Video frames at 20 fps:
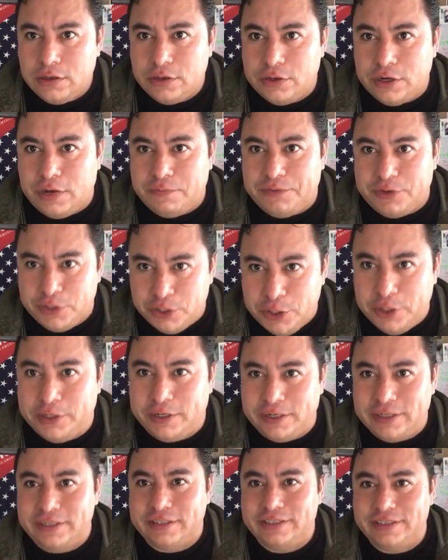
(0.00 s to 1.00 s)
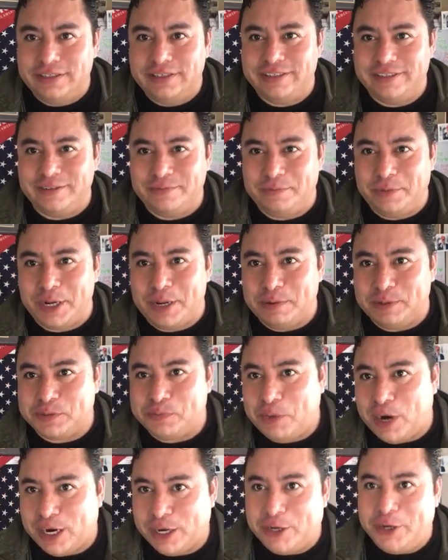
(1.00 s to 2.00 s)
Good afternoon. My name
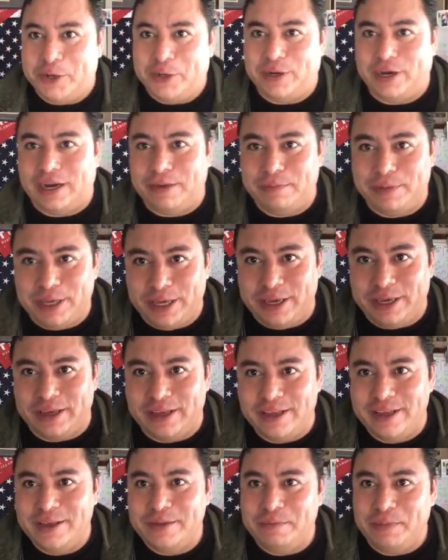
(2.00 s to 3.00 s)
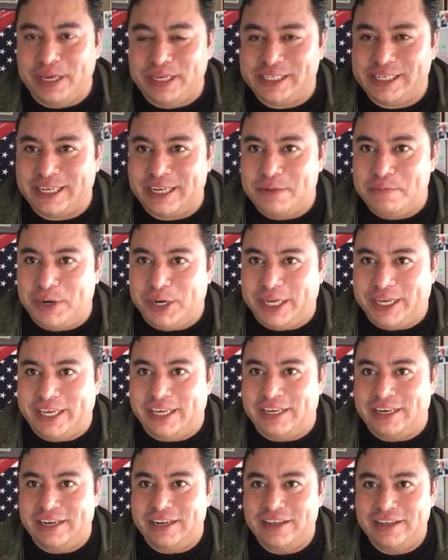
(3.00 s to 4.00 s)
is Marco. I'm a Mexican
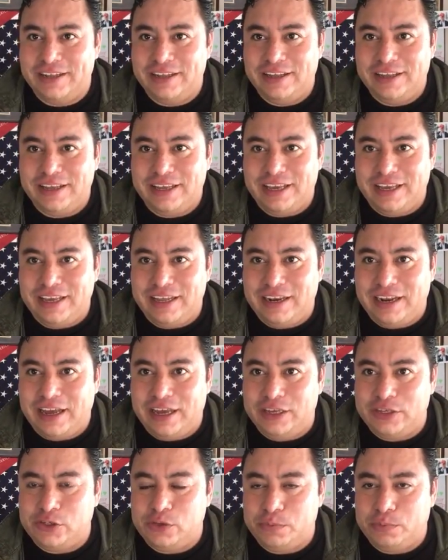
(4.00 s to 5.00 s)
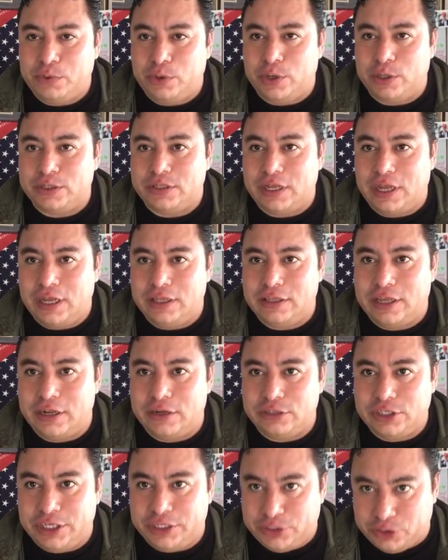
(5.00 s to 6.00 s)
American and I support uh,
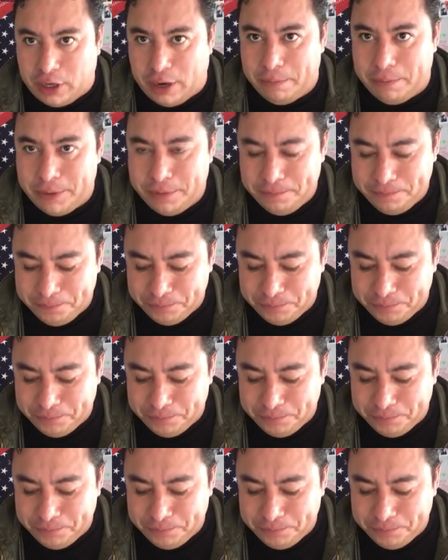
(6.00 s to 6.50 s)
Donald J. Trump.